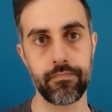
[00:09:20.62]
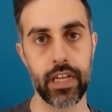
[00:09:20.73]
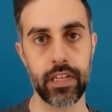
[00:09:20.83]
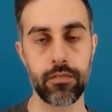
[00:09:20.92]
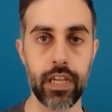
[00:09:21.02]

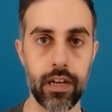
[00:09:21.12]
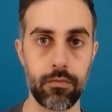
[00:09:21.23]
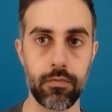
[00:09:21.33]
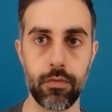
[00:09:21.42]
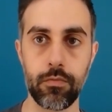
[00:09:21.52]

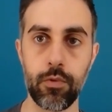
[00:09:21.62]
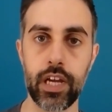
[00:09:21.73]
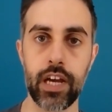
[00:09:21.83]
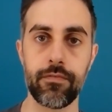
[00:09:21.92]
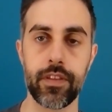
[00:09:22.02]
yeah, we
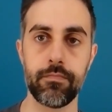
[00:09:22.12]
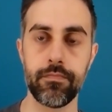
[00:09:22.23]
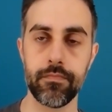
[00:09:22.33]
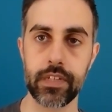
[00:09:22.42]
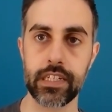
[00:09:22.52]
have the
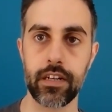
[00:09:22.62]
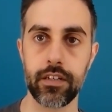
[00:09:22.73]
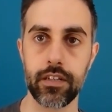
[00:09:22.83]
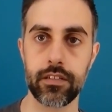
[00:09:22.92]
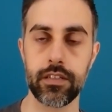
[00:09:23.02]

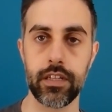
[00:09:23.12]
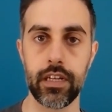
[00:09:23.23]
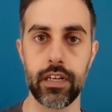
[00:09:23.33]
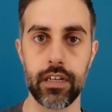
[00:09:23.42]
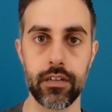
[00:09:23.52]
standard
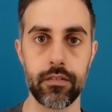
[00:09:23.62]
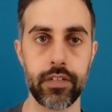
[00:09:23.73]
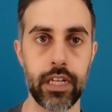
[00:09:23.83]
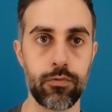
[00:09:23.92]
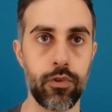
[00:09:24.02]

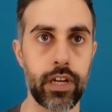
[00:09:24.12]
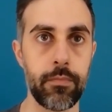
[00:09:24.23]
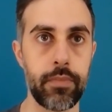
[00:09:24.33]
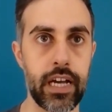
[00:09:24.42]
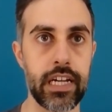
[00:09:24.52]
network
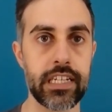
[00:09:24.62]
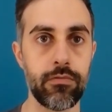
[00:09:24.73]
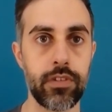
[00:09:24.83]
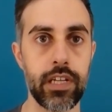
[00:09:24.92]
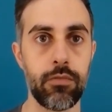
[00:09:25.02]
APIs
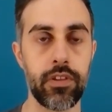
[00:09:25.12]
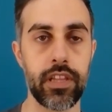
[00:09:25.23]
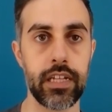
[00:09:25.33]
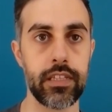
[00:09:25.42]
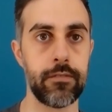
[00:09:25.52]
to deal with
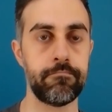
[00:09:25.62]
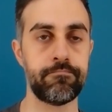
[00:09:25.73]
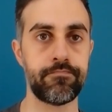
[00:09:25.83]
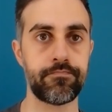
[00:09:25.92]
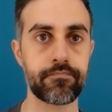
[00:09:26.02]
that,
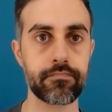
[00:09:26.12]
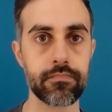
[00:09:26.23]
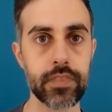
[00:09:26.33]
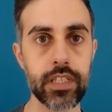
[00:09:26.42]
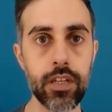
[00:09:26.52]

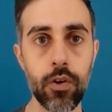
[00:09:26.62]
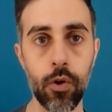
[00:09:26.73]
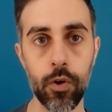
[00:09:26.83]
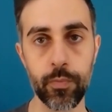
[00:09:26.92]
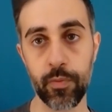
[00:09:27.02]

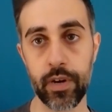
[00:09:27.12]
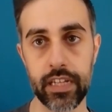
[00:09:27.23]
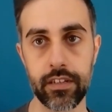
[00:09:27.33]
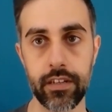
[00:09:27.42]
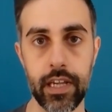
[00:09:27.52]
or
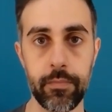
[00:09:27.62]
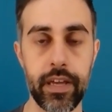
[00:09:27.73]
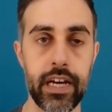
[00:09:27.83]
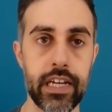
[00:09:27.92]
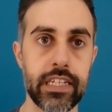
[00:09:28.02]
proprietary
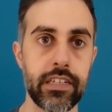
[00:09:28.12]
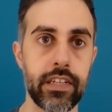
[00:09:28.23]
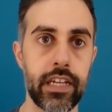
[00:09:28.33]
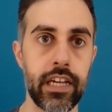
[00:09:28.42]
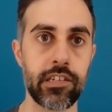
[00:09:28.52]
APIs in the
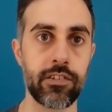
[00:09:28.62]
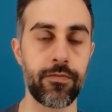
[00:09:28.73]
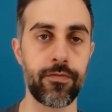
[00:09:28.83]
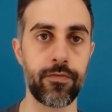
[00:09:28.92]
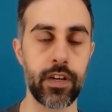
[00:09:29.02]
case
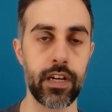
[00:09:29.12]
of